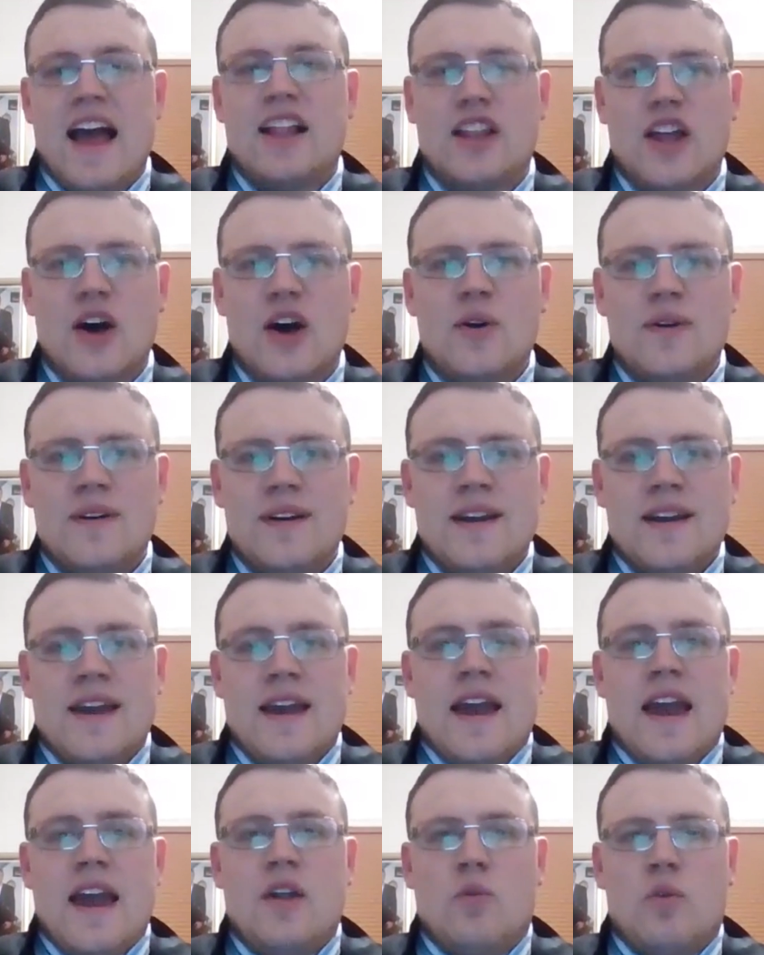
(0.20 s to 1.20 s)
Hello,
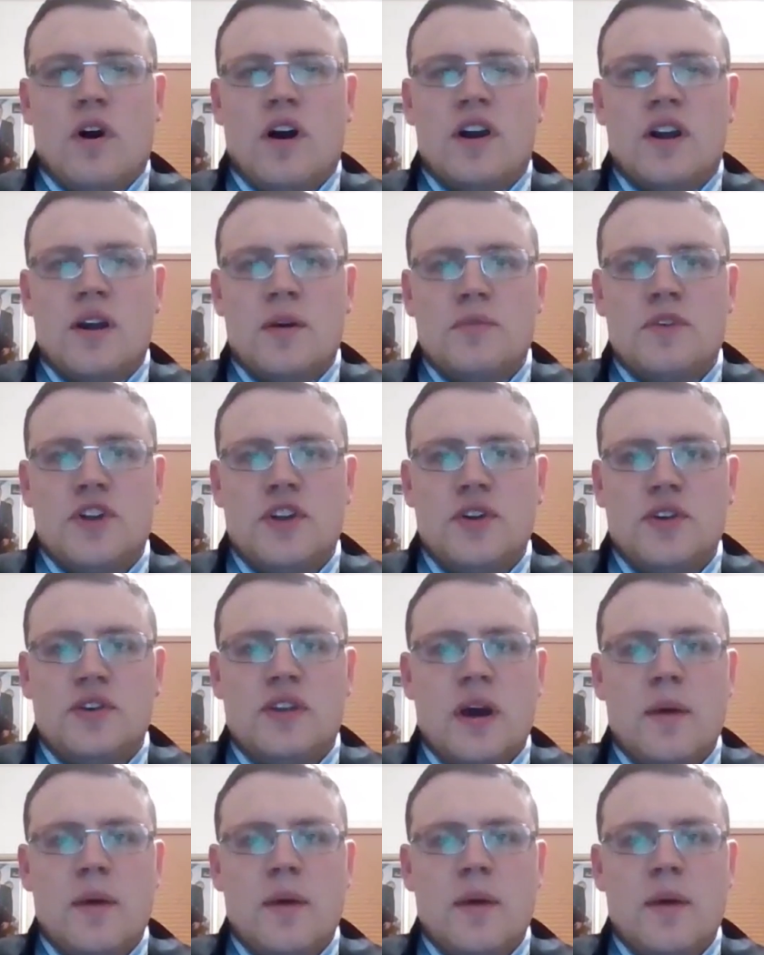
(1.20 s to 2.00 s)
and welcome to